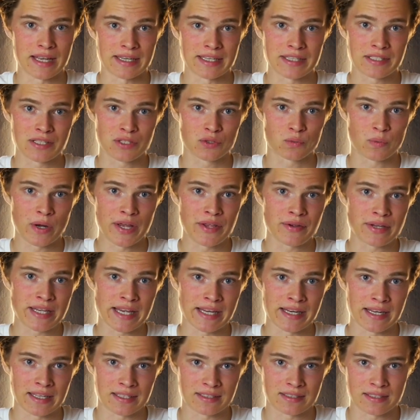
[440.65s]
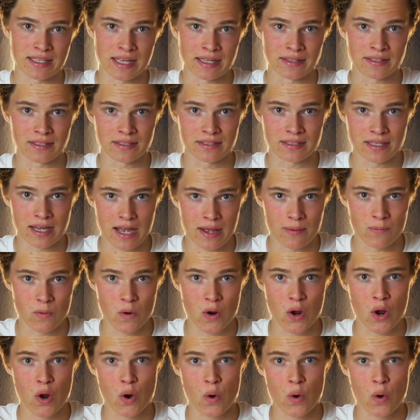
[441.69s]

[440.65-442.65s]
And this is where you can extend the time